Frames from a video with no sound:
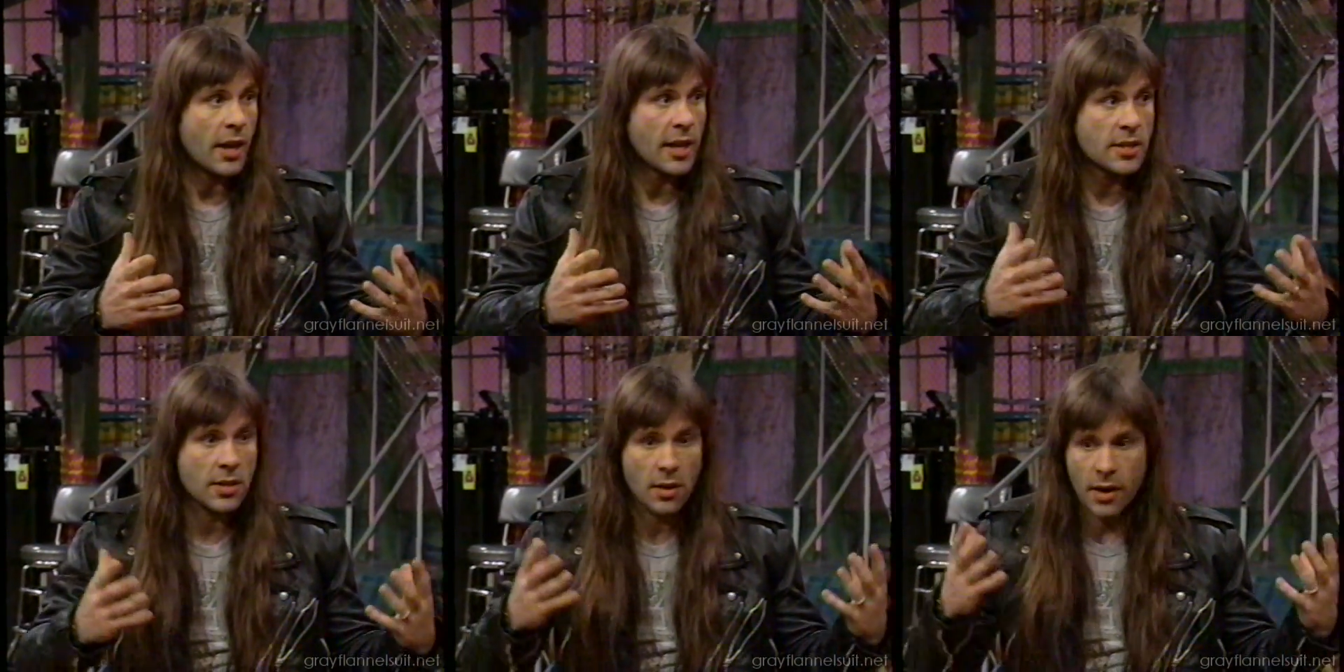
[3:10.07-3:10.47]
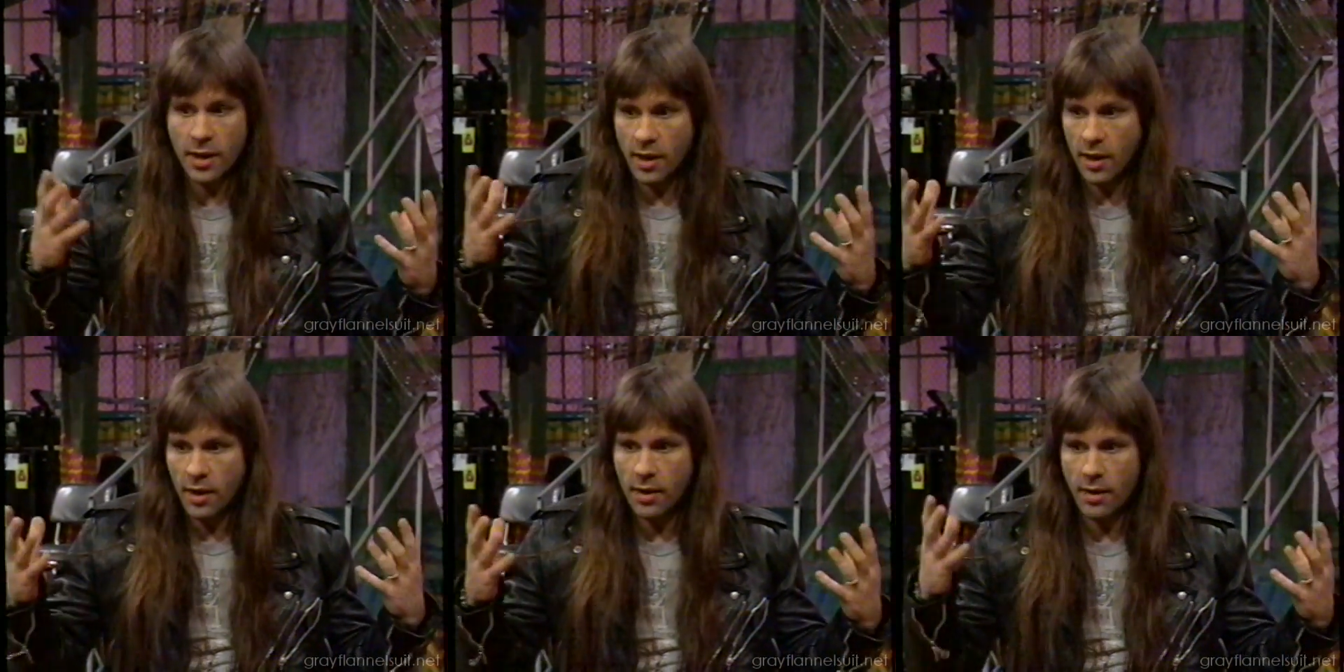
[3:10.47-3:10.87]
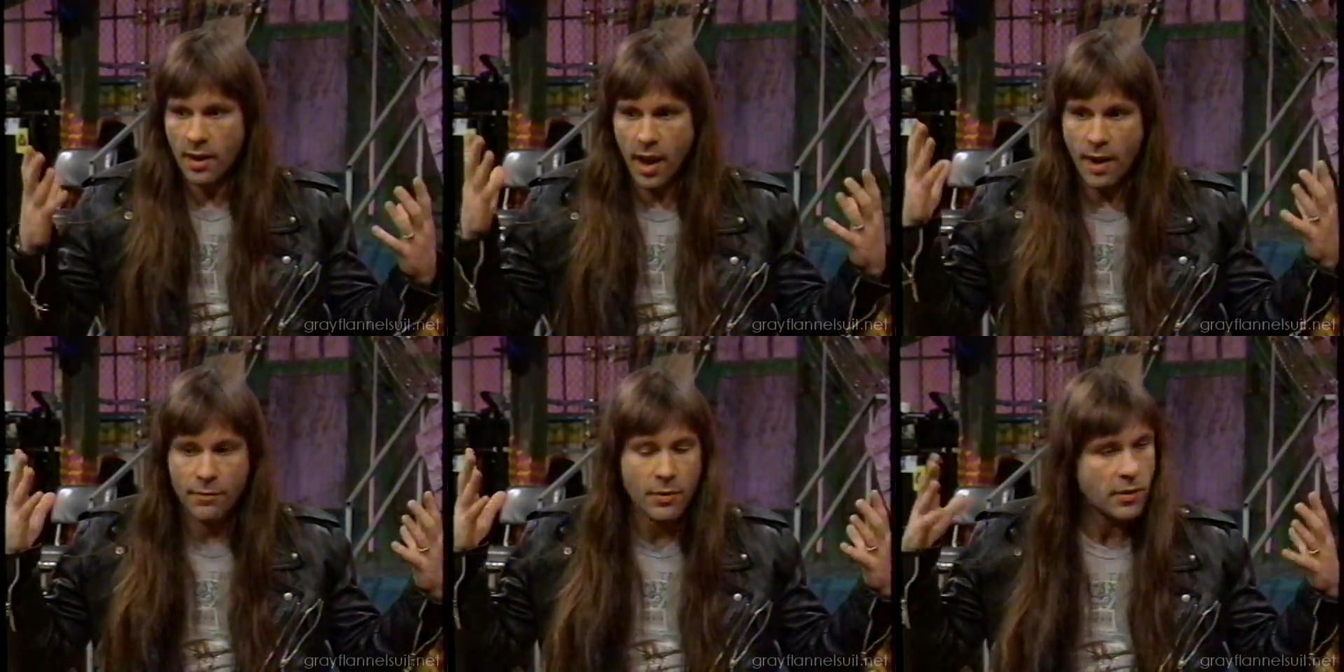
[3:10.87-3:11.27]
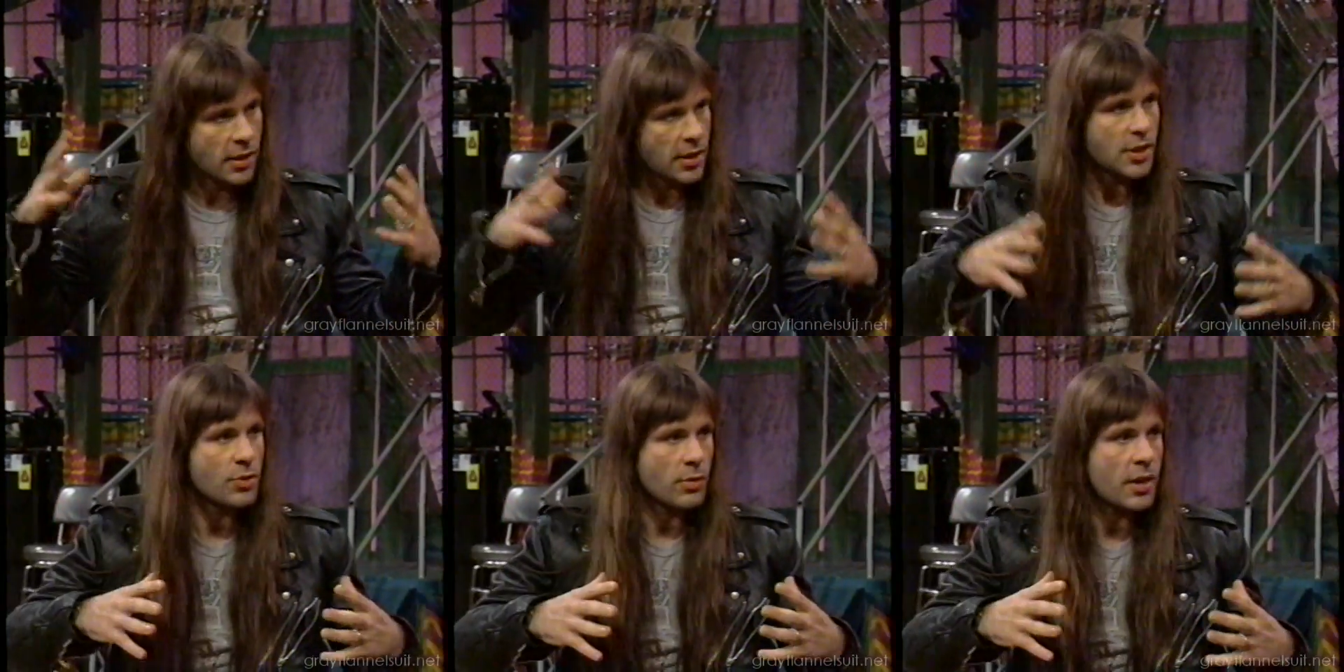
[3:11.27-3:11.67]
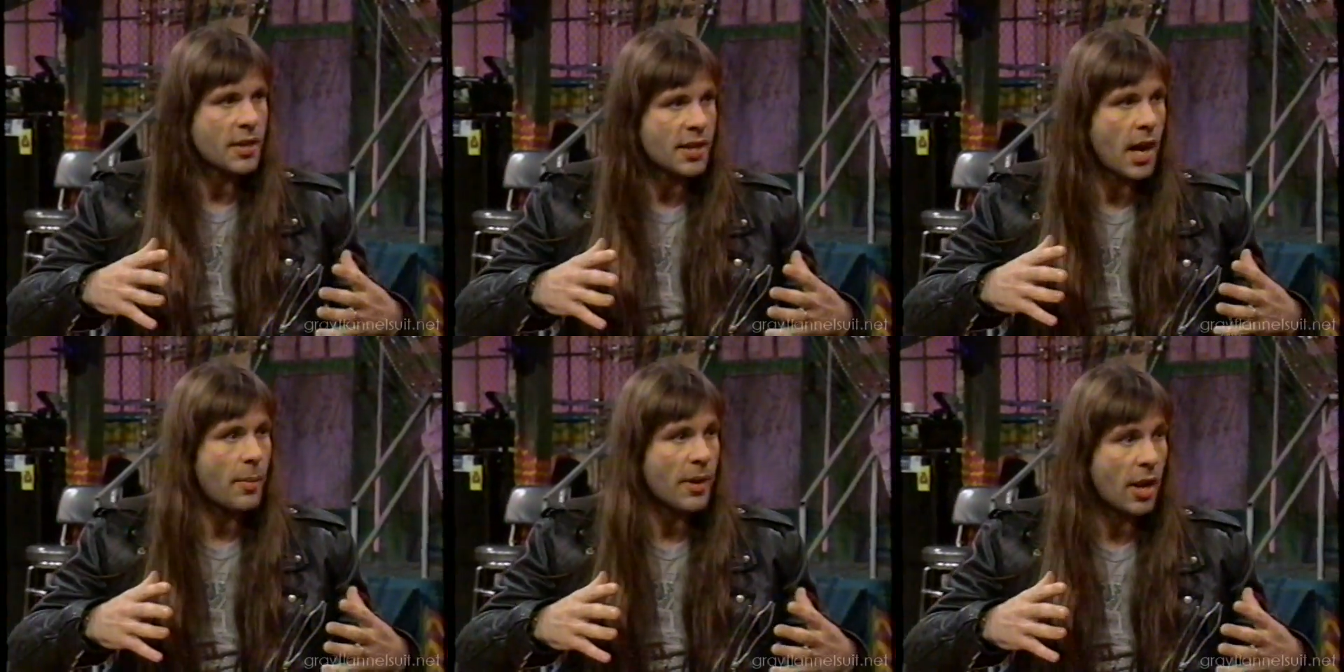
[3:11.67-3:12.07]
It's like everything is really
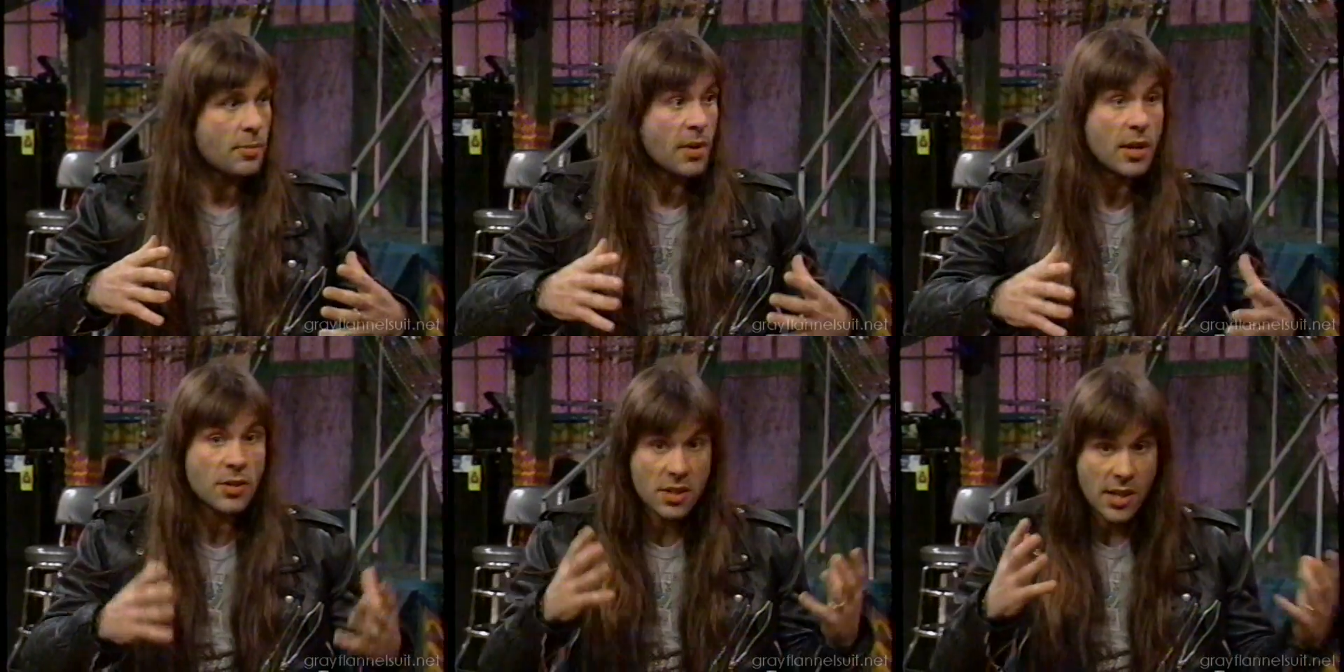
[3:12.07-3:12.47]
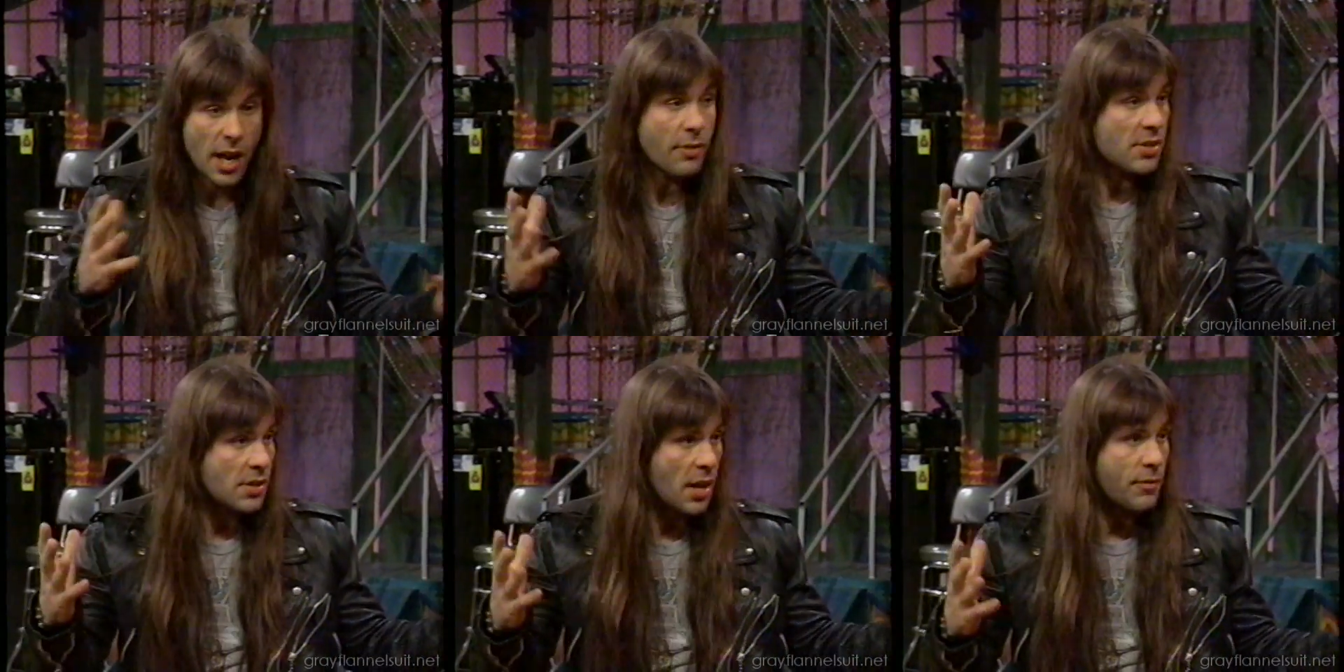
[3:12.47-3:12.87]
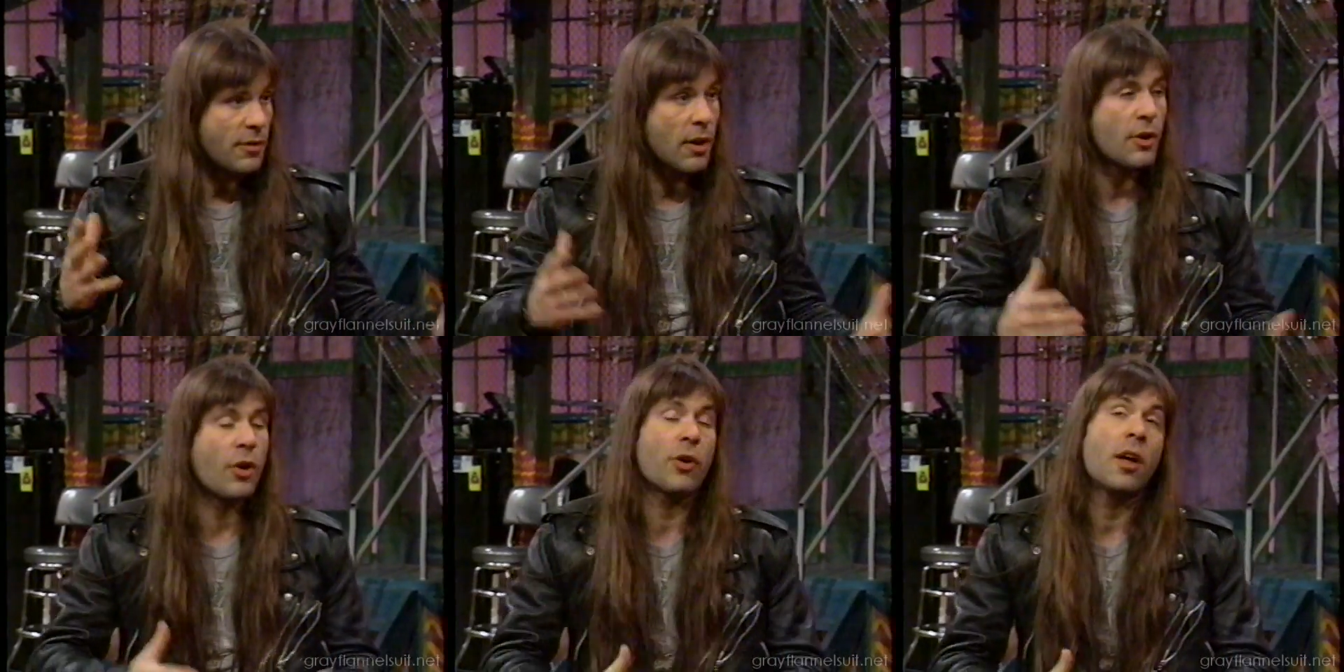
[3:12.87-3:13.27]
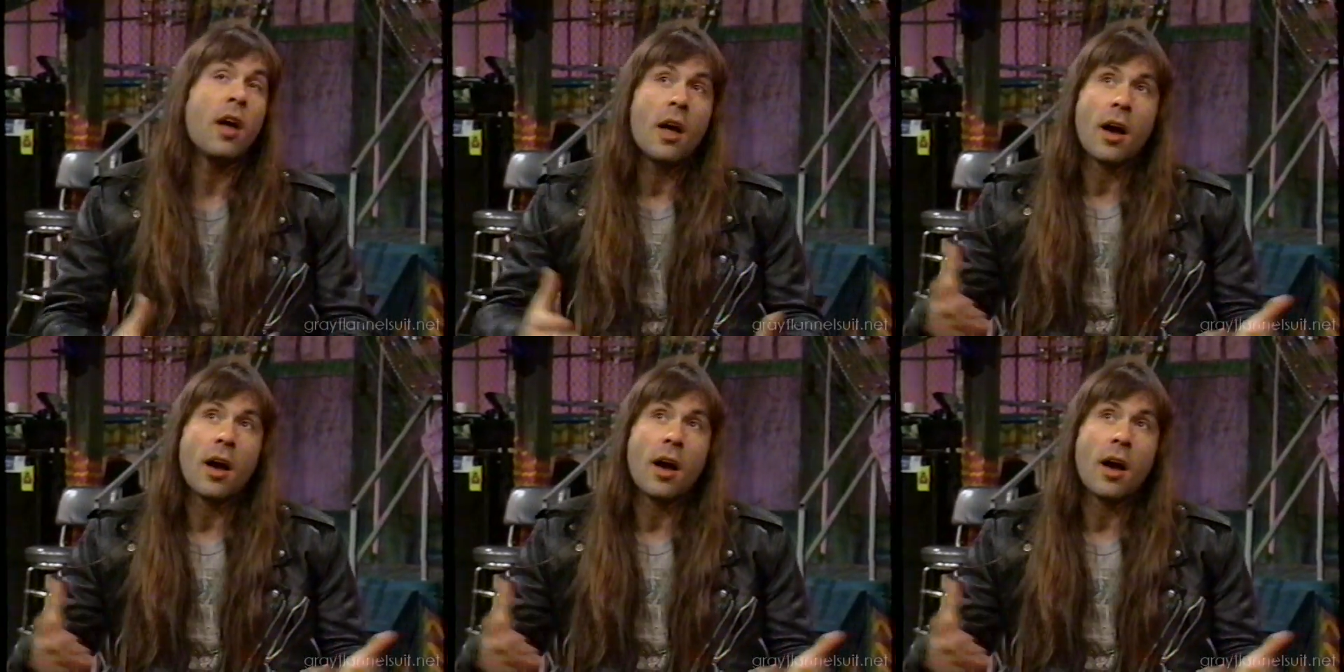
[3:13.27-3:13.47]
coming home. There's scary stuff going on.